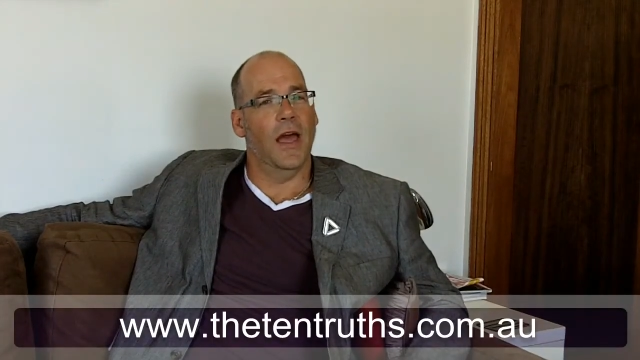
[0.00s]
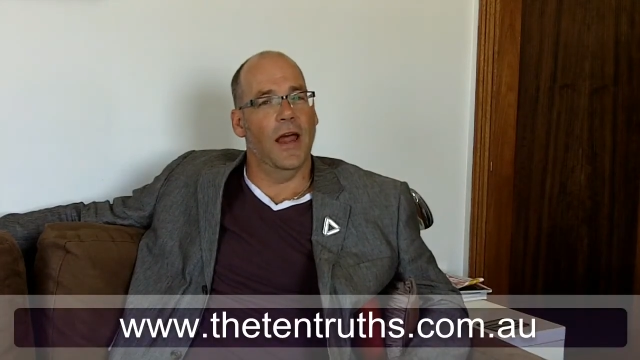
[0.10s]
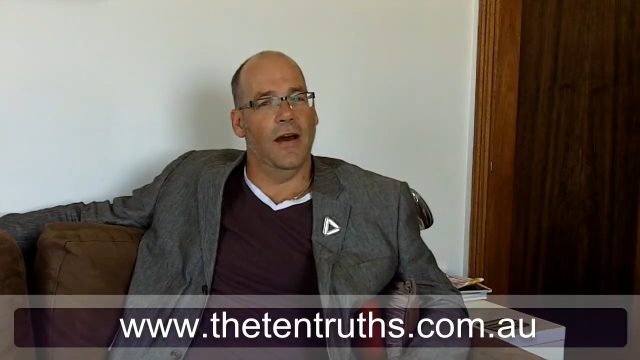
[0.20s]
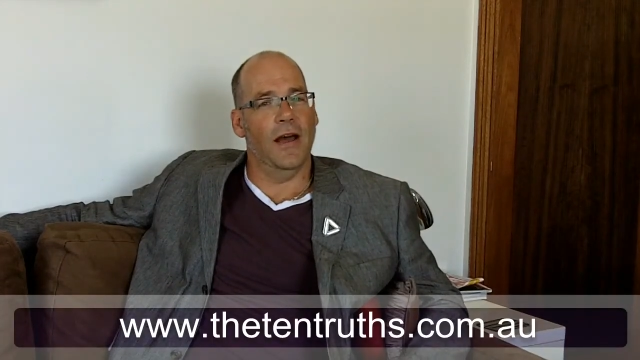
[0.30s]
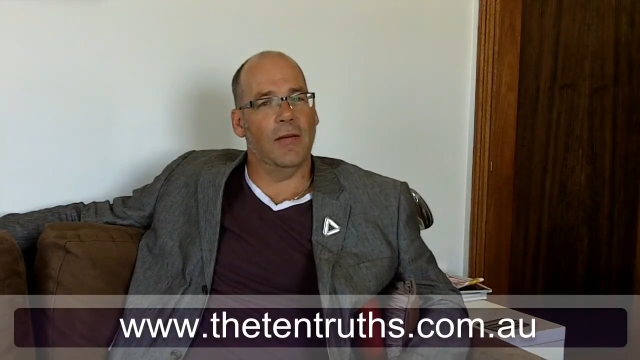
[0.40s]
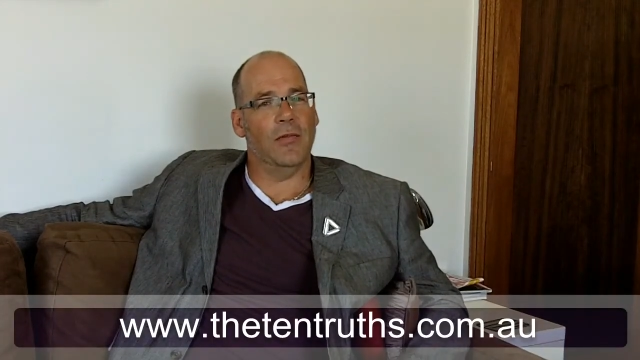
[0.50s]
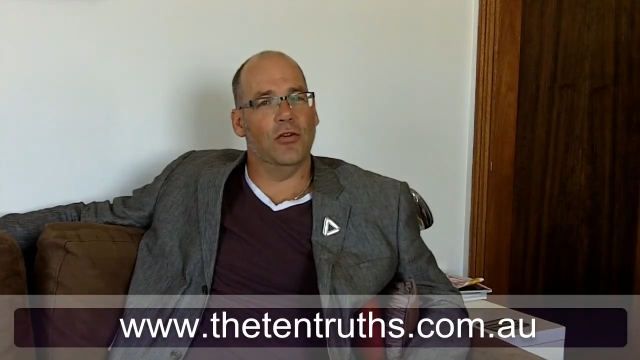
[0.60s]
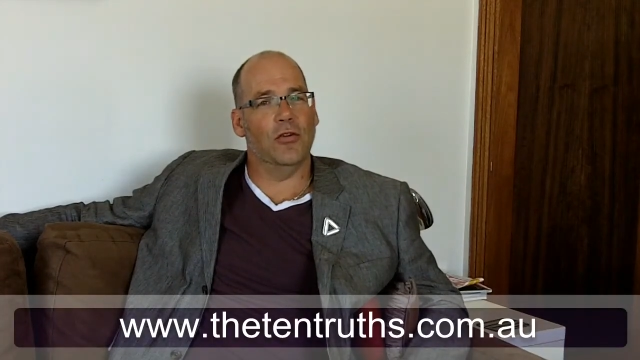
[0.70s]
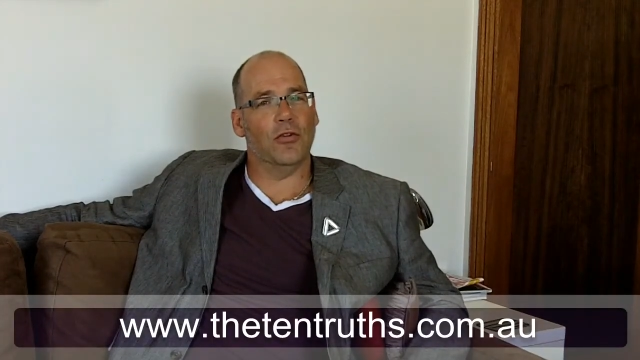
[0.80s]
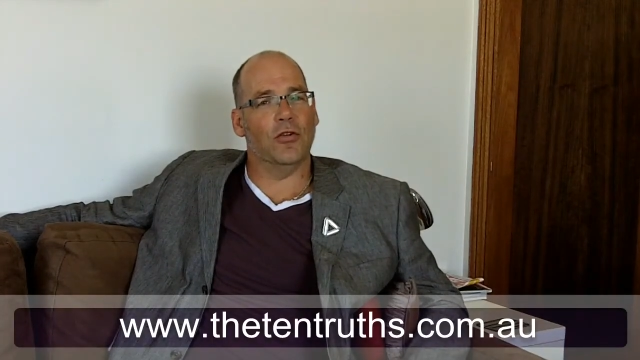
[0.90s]
and I am
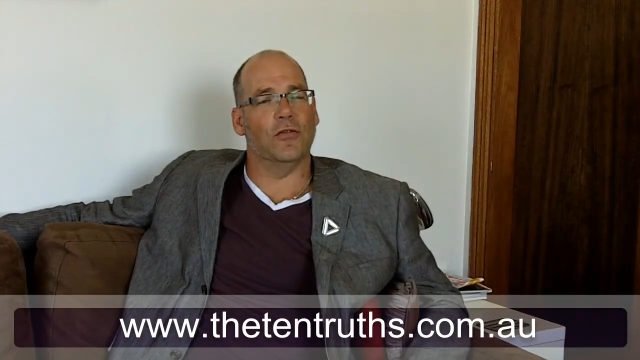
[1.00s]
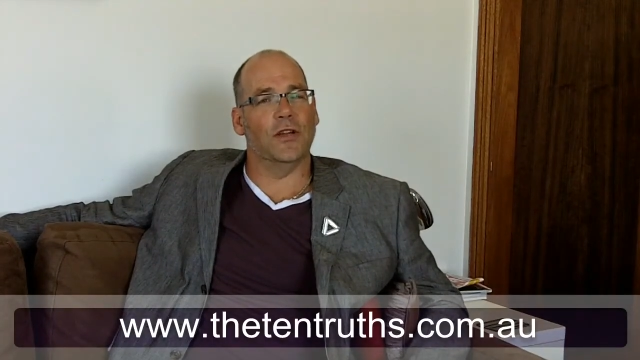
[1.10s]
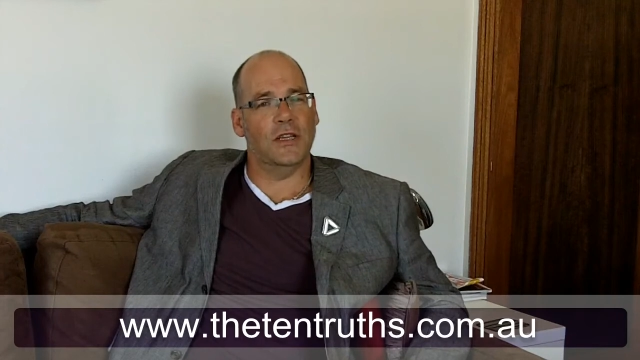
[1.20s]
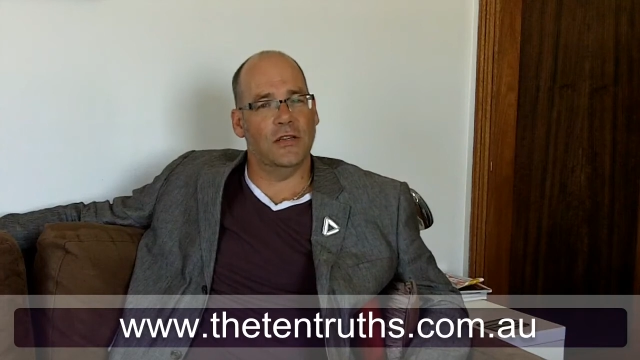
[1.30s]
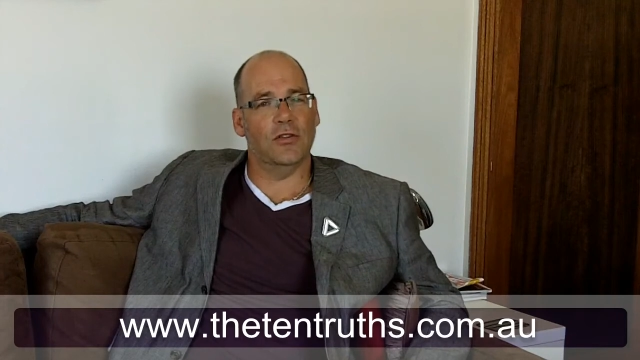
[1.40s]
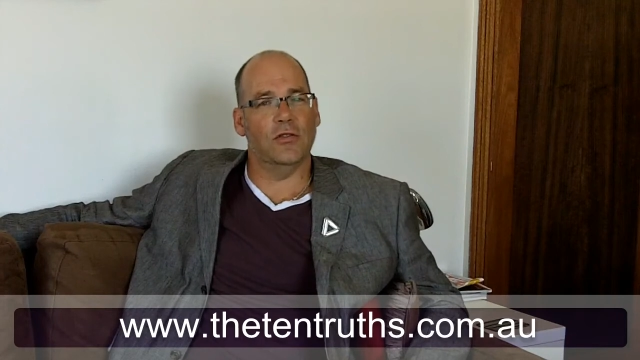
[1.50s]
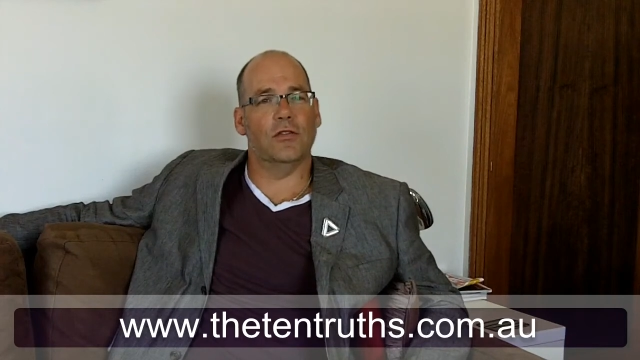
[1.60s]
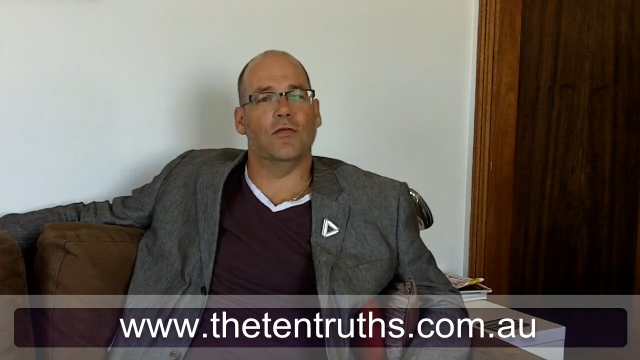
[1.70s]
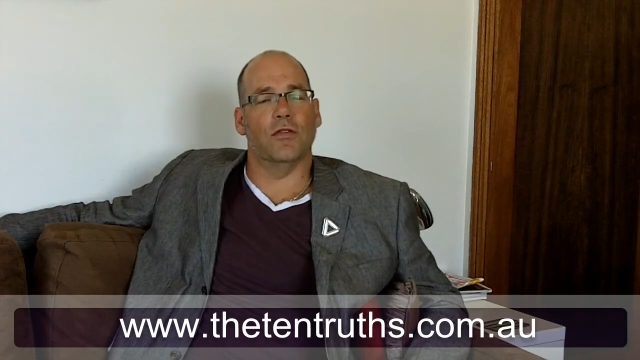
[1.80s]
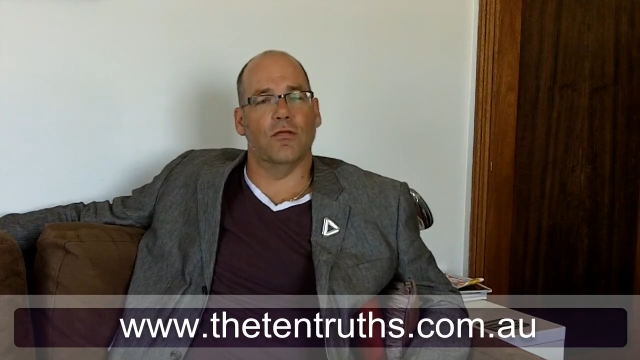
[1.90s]
the author of the 10
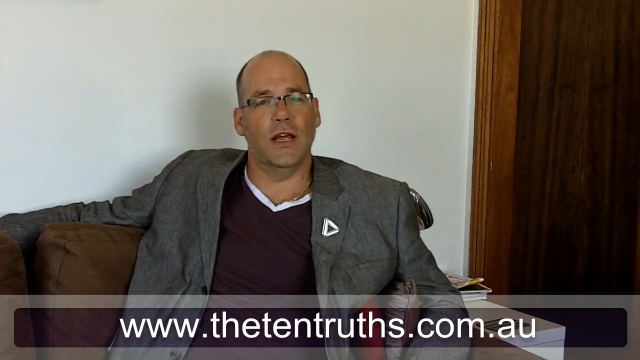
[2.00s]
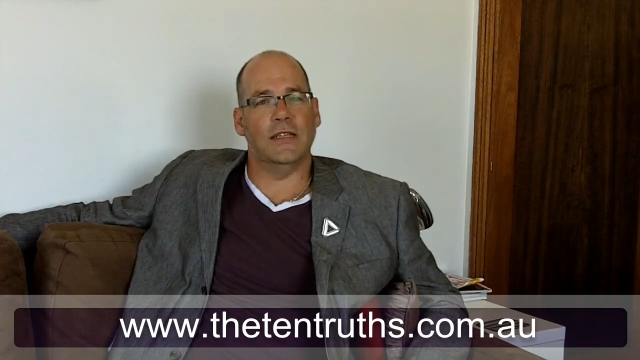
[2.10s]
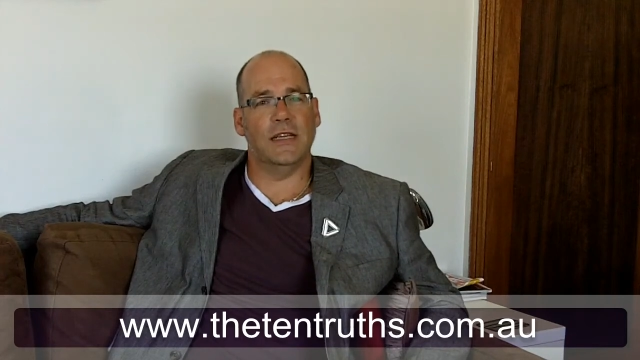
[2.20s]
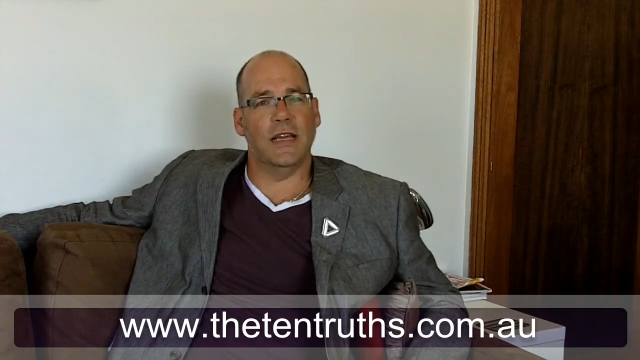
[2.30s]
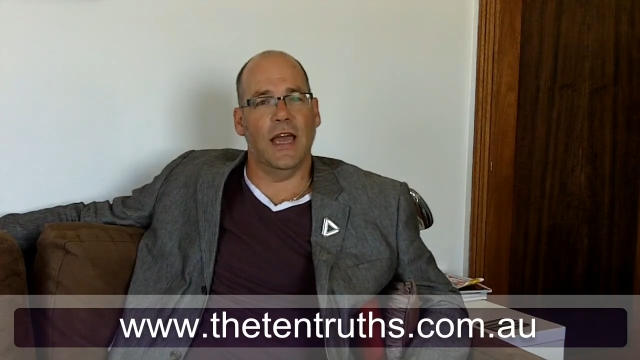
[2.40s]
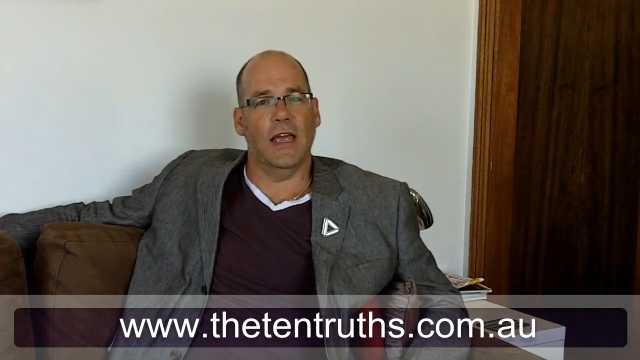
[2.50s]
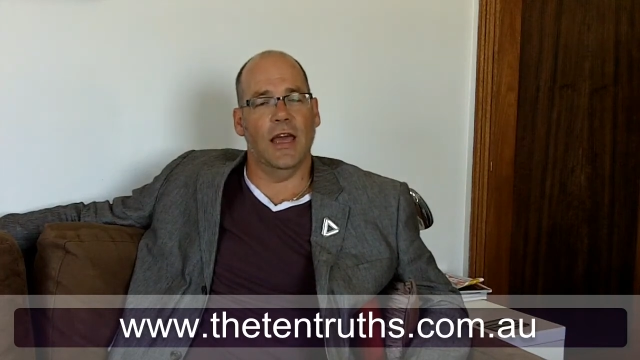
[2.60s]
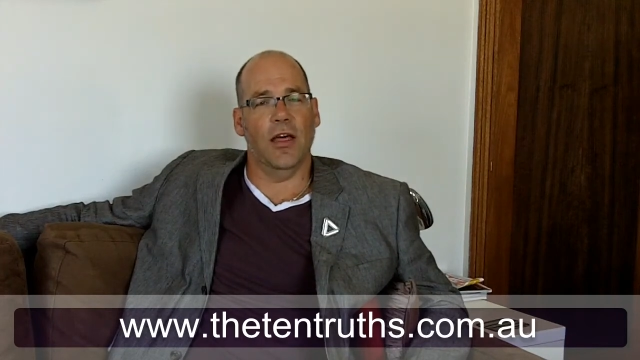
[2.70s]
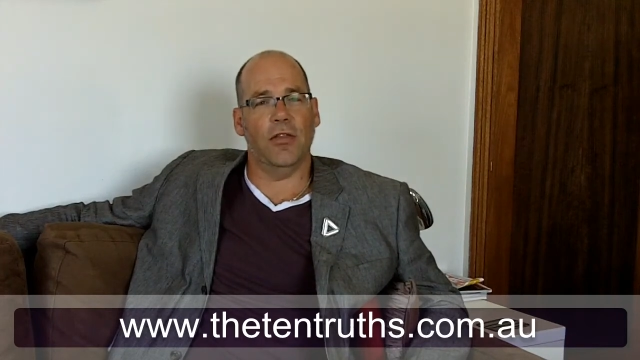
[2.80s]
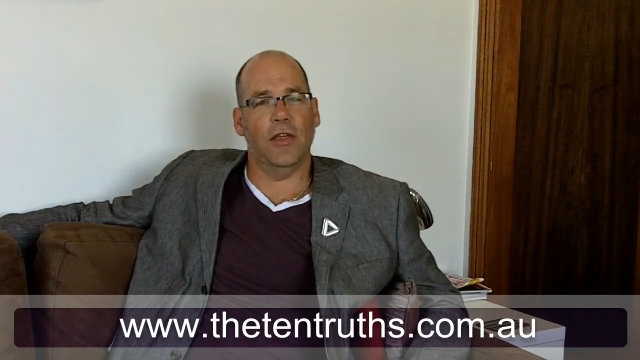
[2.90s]
Truths for Raising a
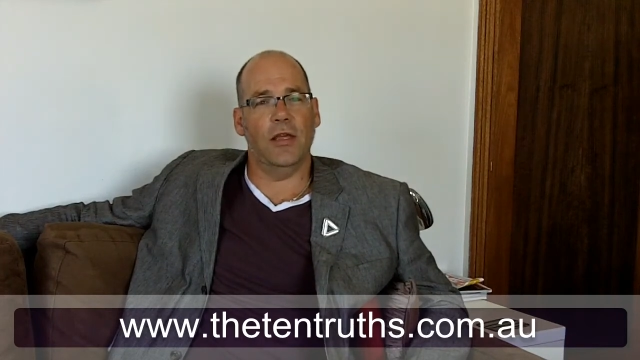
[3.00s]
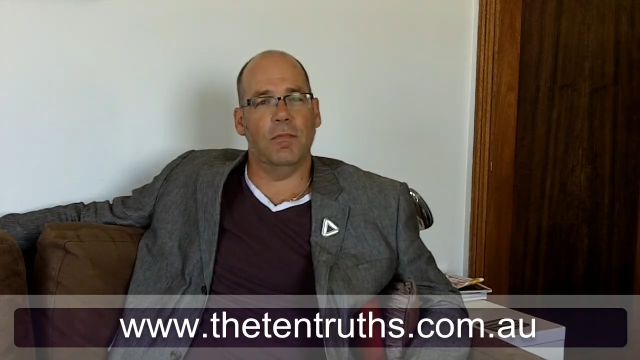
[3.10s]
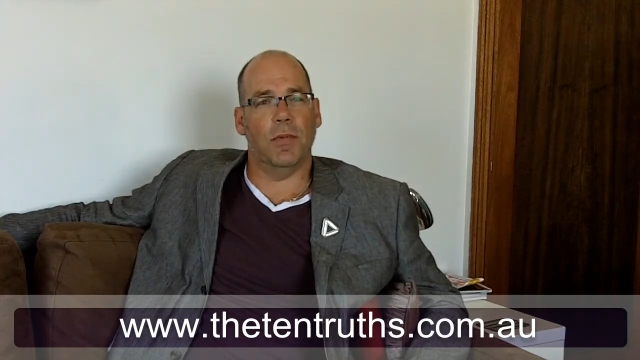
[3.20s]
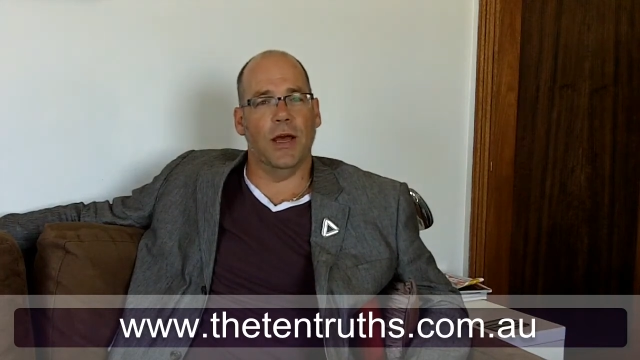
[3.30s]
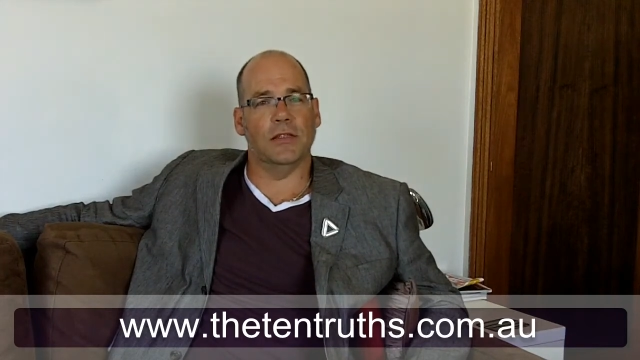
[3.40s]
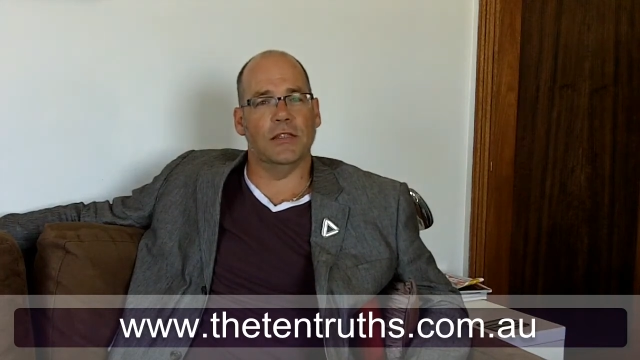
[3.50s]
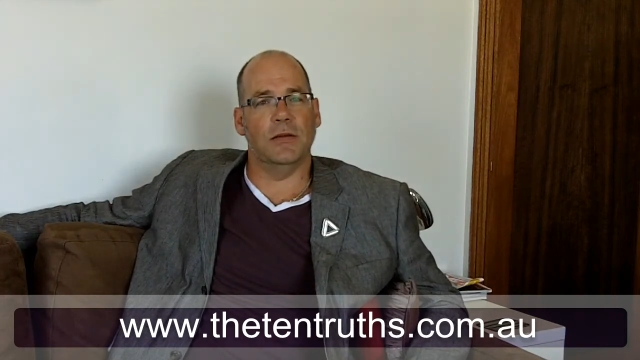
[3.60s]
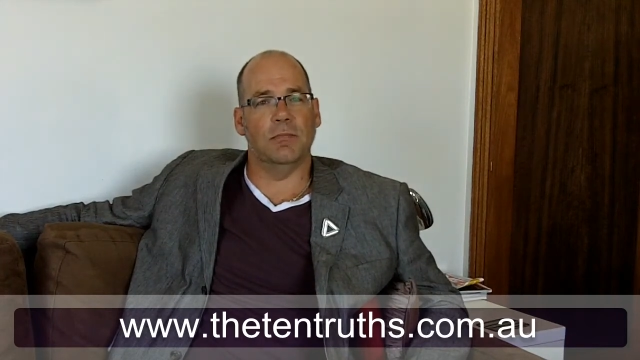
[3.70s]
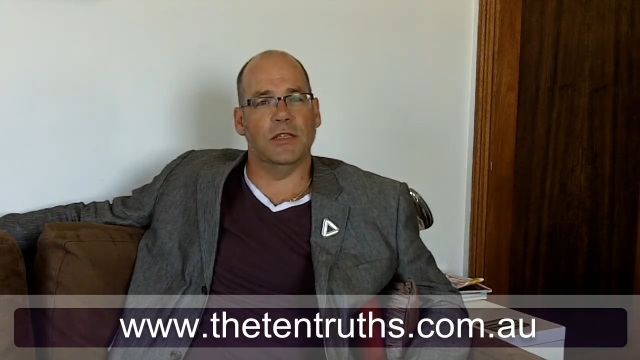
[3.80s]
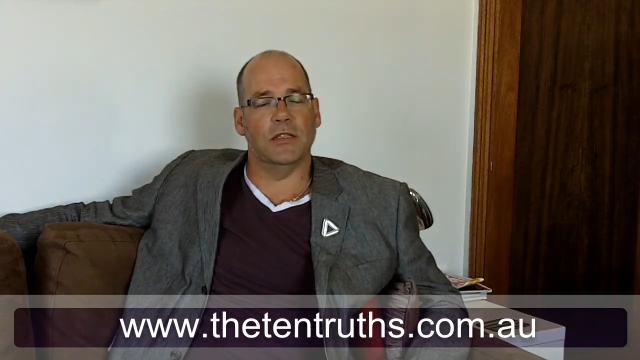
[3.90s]
Healthy,
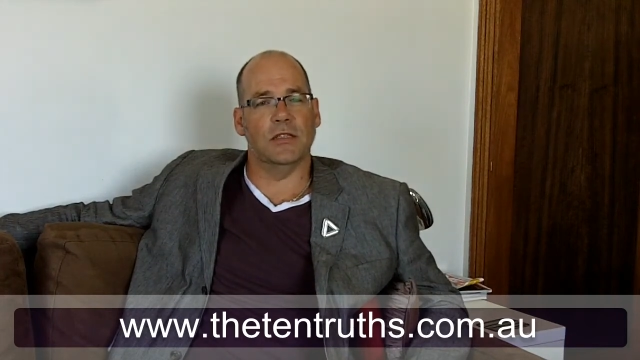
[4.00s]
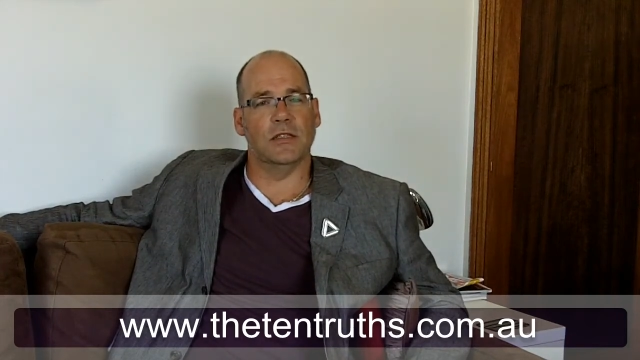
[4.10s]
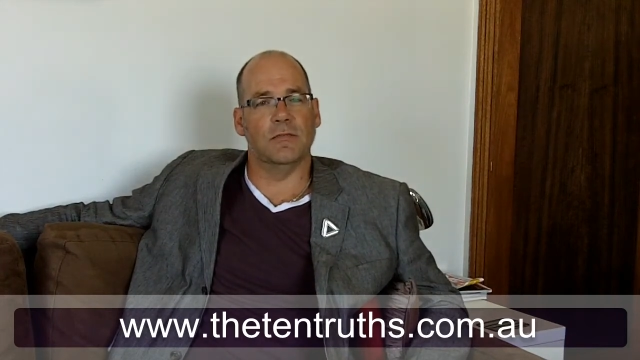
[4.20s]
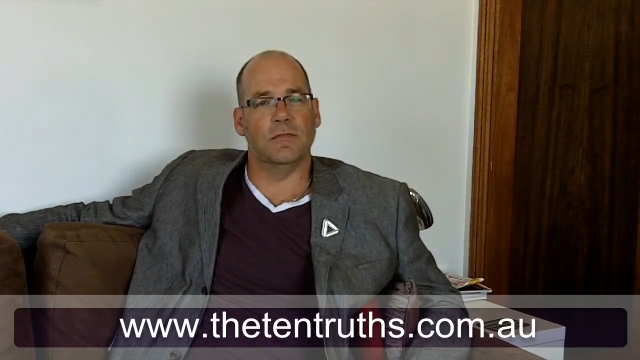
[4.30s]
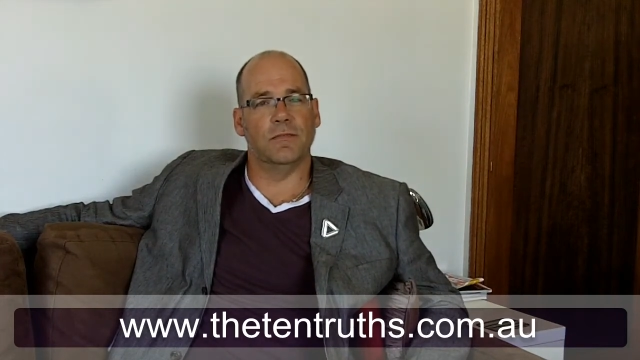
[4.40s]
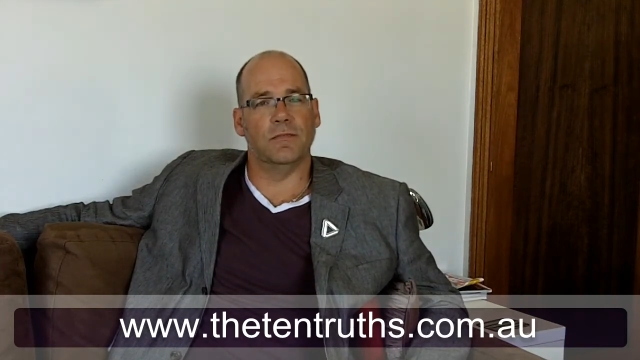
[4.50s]
Bouncy Business.